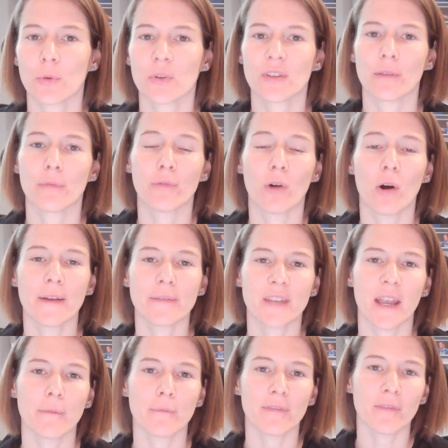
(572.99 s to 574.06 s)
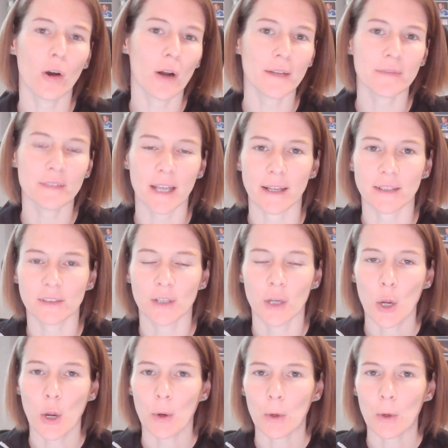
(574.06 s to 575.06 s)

to as the 5105 test,